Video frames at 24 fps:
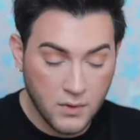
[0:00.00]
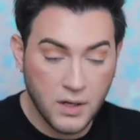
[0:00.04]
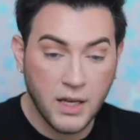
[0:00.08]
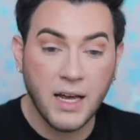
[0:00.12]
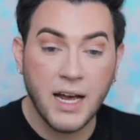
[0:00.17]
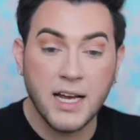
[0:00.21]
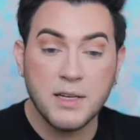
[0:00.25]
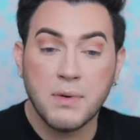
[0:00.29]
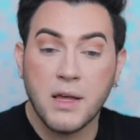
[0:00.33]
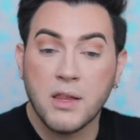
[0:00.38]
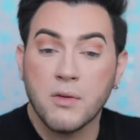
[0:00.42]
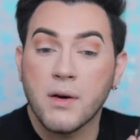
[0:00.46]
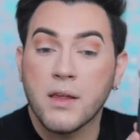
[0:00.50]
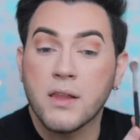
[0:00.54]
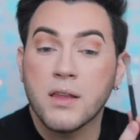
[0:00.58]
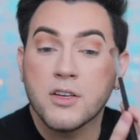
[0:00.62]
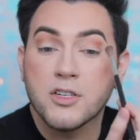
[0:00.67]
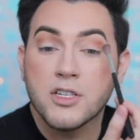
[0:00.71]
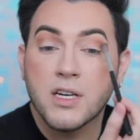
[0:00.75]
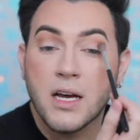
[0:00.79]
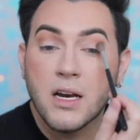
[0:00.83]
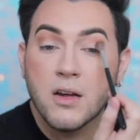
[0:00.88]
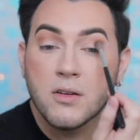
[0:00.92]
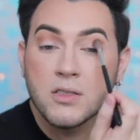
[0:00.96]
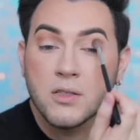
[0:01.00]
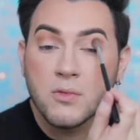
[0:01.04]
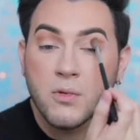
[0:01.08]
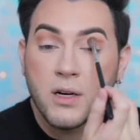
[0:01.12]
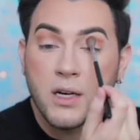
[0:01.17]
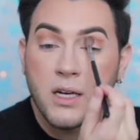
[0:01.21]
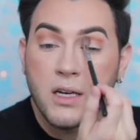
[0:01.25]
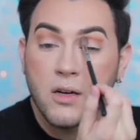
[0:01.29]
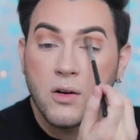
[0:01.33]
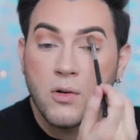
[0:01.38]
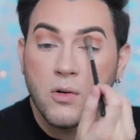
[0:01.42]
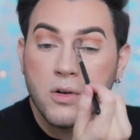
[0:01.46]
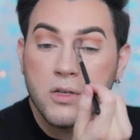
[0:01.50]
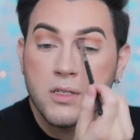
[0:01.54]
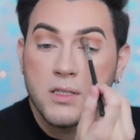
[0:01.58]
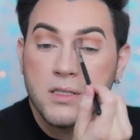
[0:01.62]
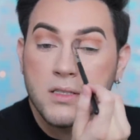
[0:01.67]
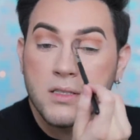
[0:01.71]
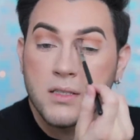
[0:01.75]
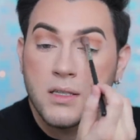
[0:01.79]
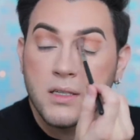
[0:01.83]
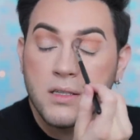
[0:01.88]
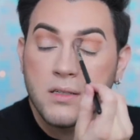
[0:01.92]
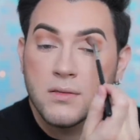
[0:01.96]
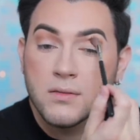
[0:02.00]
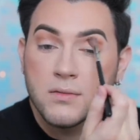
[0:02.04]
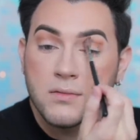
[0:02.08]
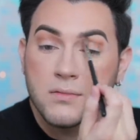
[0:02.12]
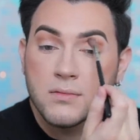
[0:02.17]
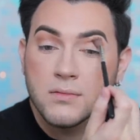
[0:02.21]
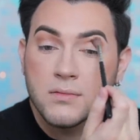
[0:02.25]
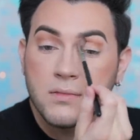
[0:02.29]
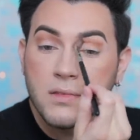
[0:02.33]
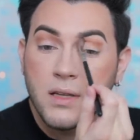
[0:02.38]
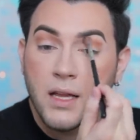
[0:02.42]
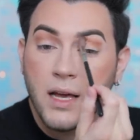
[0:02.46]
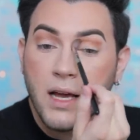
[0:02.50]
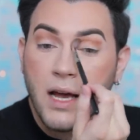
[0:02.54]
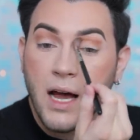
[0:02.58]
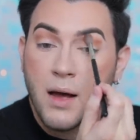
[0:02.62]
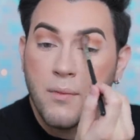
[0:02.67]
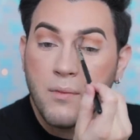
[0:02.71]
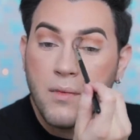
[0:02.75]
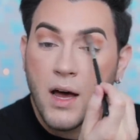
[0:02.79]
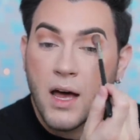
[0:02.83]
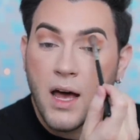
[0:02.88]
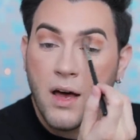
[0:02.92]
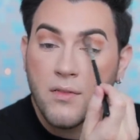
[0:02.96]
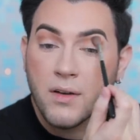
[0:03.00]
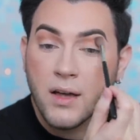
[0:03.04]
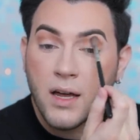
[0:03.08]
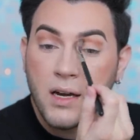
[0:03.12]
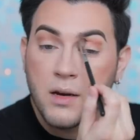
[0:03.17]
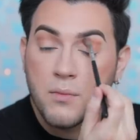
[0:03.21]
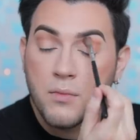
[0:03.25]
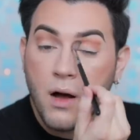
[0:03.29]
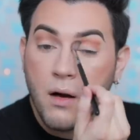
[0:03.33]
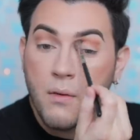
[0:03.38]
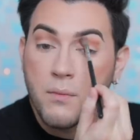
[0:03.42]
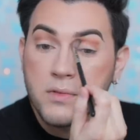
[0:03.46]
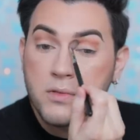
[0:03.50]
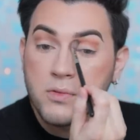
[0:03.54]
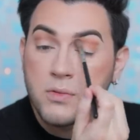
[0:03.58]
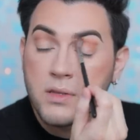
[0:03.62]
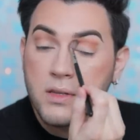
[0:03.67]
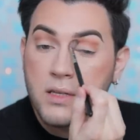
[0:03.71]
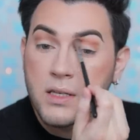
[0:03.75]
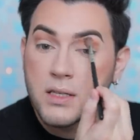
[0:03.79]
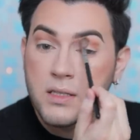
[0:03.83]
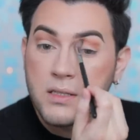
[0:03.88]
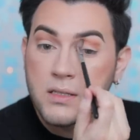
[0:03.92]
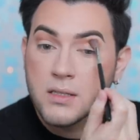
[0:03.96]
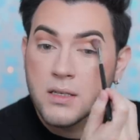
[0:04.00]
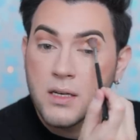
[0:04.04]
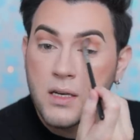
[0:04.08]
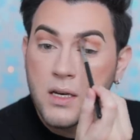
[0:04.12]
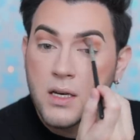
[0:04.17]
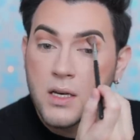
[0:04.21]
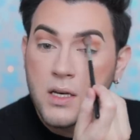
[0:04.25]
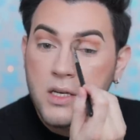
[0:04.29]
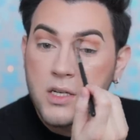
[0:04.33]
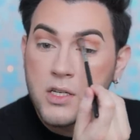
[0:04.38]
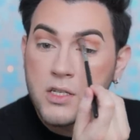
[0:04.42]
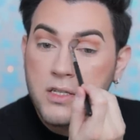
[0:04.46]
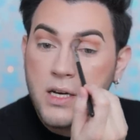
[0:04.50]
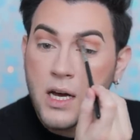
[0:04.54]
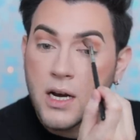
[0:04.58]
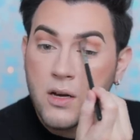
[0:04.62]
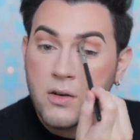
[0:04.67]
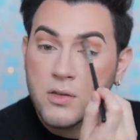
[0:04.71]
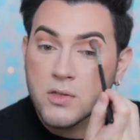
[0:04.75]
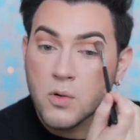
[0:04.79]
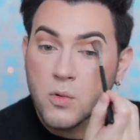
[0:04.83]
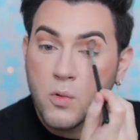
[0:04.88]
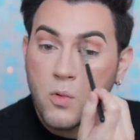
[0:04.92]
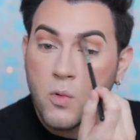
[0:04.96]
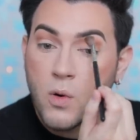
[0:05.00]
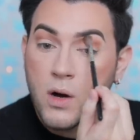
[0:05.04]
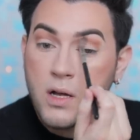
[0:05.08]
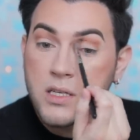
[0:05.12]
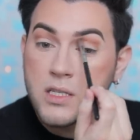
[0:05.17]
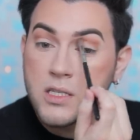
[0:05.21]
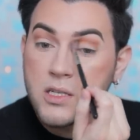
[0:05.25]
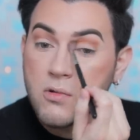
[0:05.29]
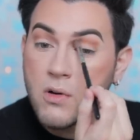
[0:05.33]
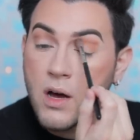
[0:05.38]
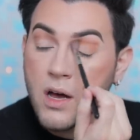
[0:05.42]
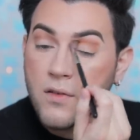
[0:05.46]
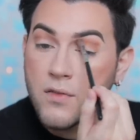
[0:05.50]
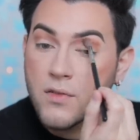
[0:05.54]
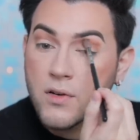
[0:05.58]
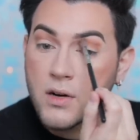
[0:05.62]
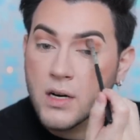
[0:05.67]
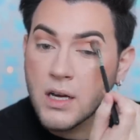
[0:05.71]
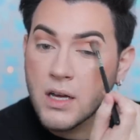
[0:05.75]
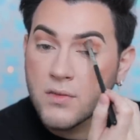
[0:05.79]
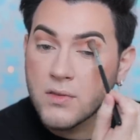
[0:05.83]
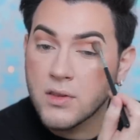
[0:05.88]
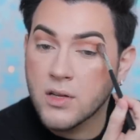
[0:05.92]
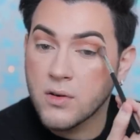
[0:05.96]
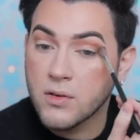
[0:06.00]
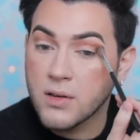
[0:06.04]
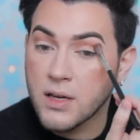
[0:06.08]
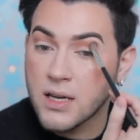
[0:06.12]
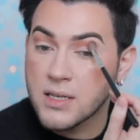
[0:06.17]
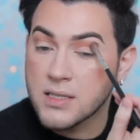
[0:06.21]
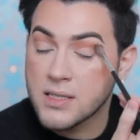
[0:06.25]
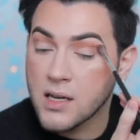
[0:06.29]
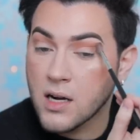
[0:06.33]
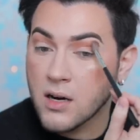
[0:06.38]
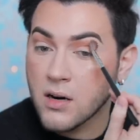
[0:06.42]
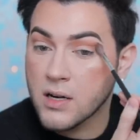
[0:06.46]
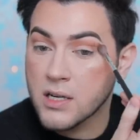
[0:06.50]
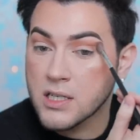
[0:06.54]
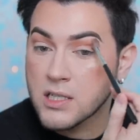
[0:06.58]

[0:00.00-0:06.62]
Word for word: okay guys, by the way, the shadows are working gorgeously. Like I'm not having any problems with these shadows whatsoever, even though yes, they are